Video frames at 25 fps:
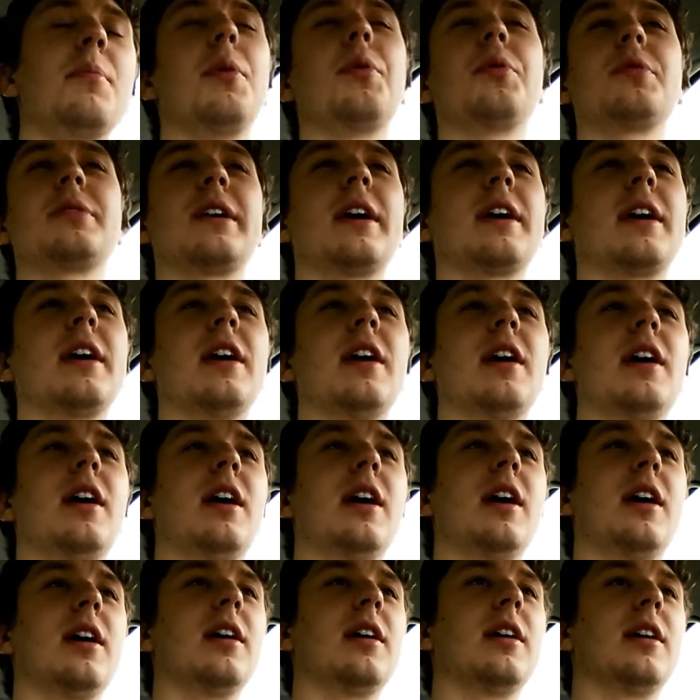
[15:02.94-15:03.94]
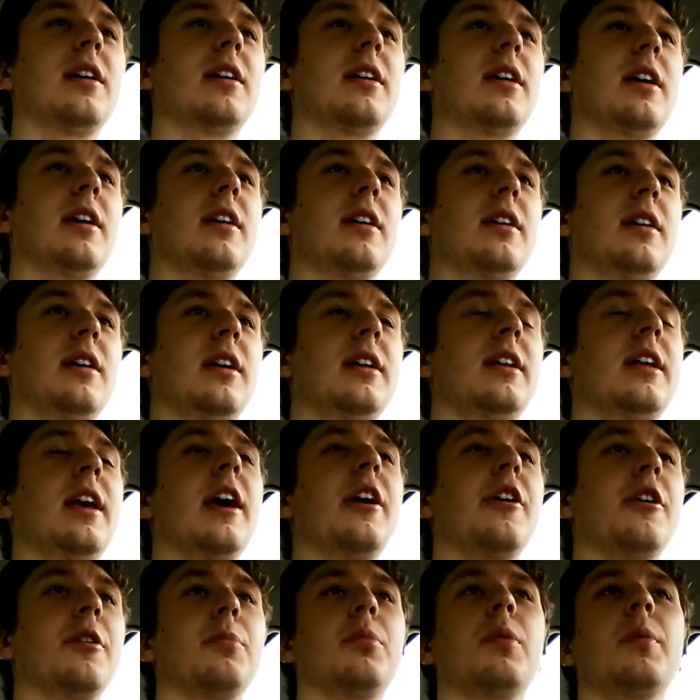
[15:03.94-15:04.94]
But it was like
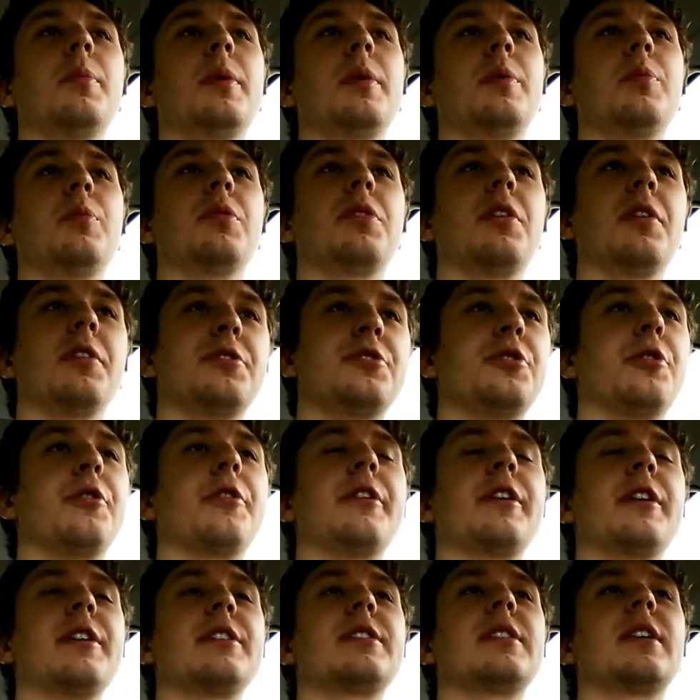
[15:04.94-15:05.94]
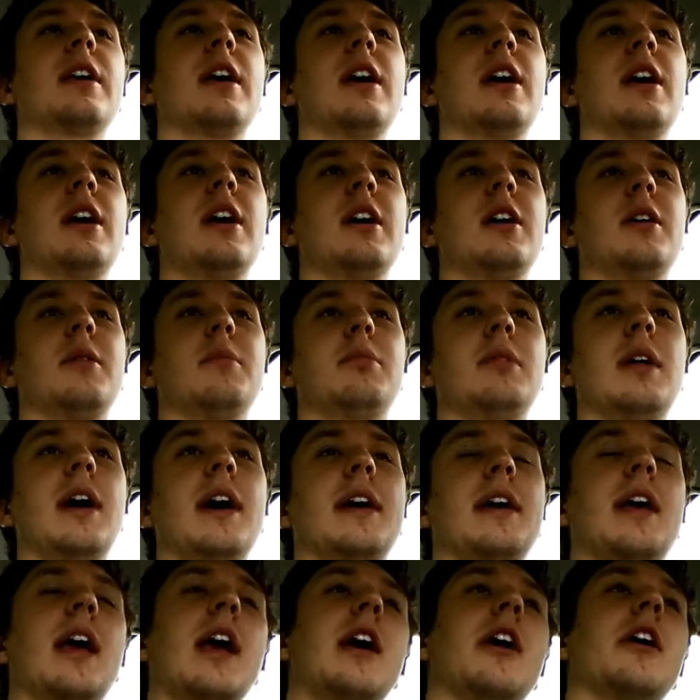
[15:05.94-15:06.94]
an Arab woman with luxurious
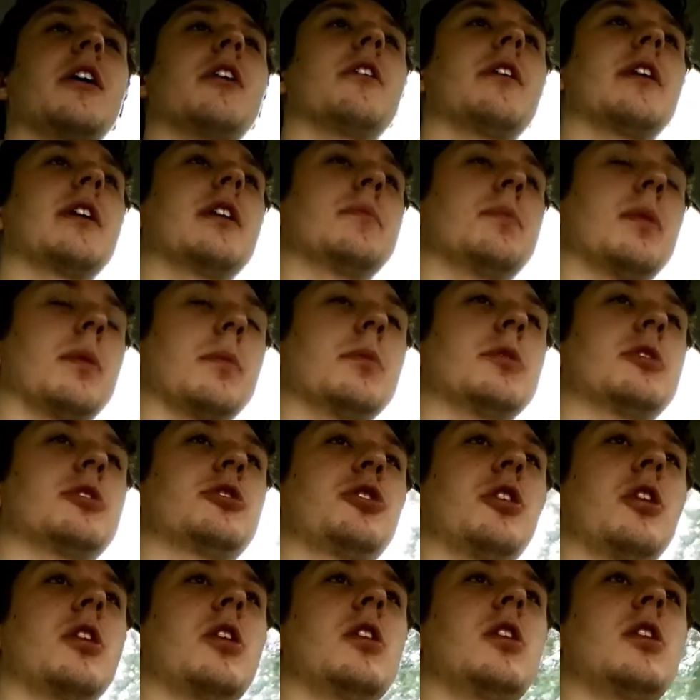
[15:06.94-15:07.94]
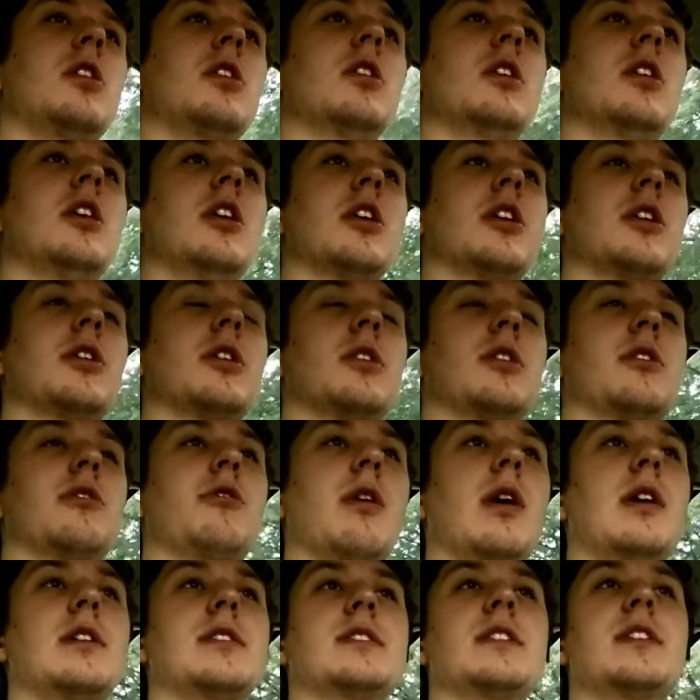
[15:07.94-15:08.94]
black hair and a purple shawl
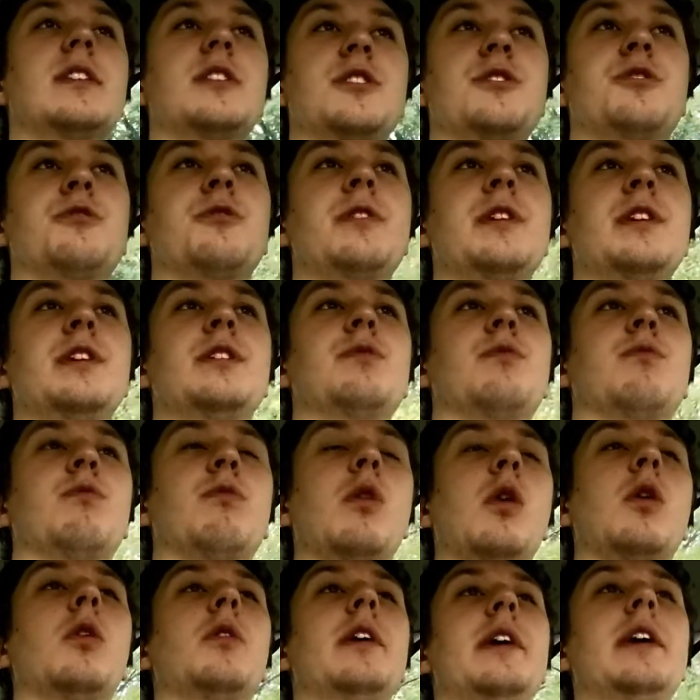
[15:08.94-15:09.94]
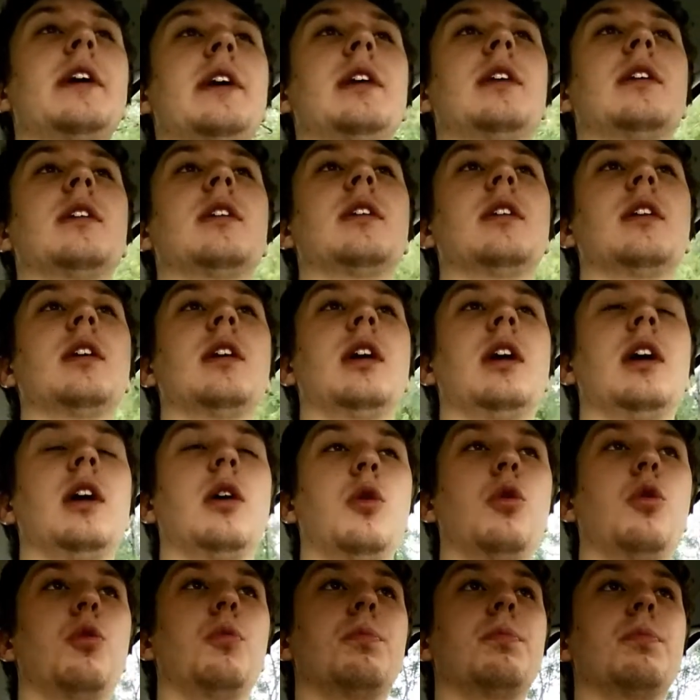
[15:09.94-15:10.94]
crossed the street rolling
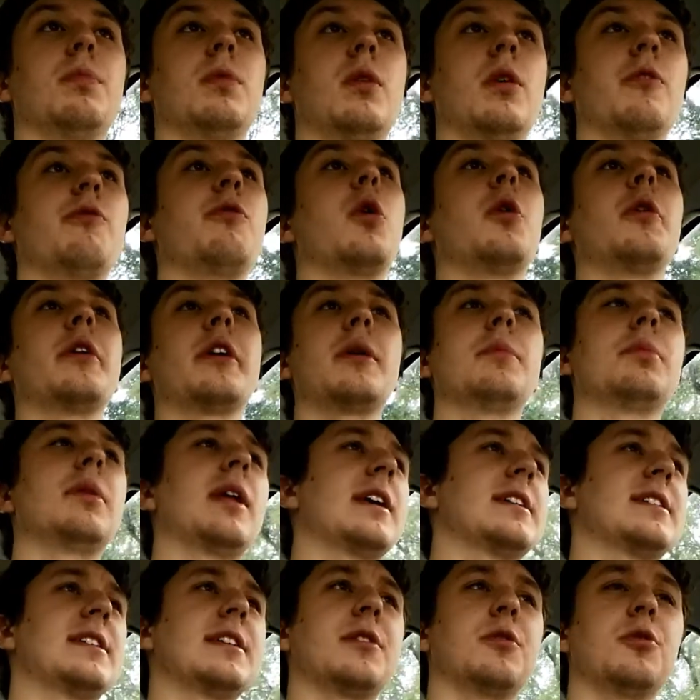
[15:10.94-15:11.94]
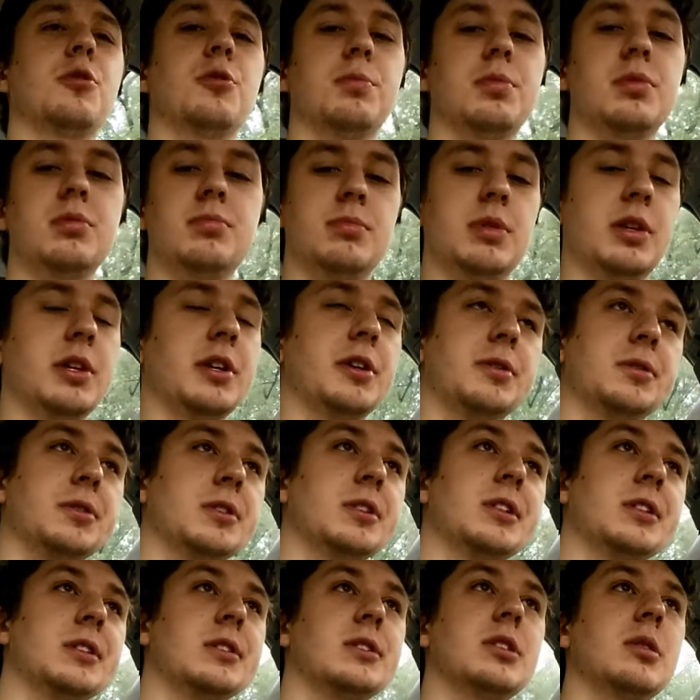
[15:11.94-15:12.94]
a plastic,
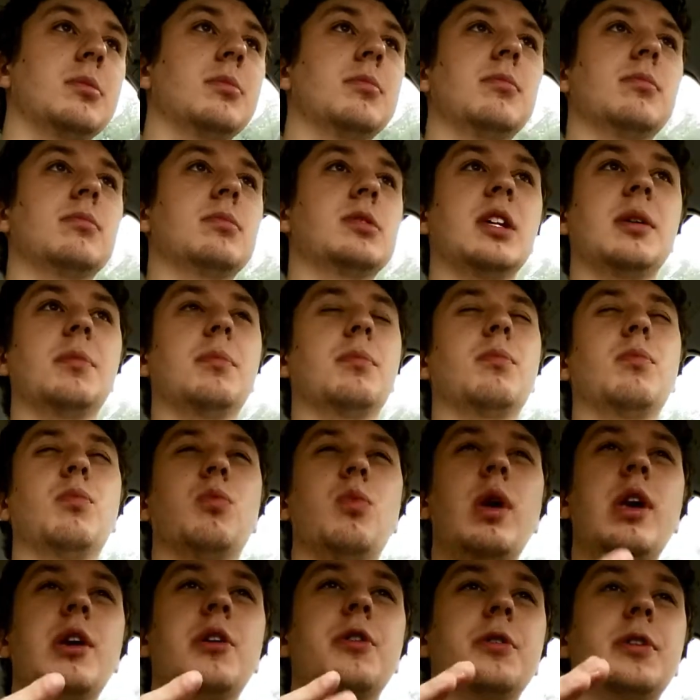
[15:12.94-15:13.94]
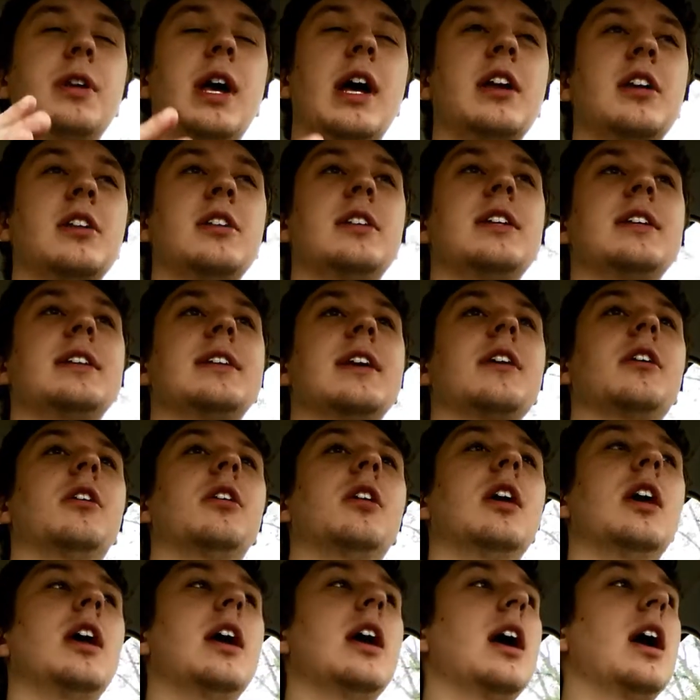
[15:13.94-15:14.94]
like some weird kind of
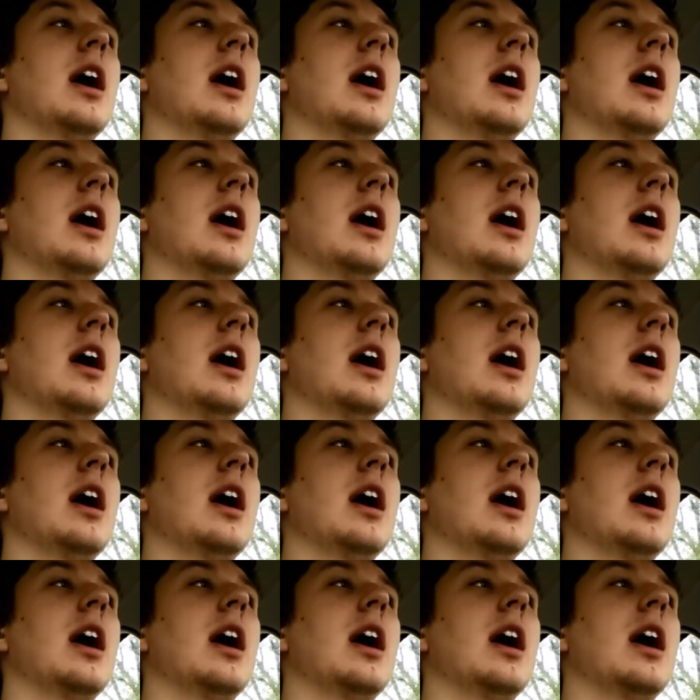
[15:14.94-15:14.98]
detail.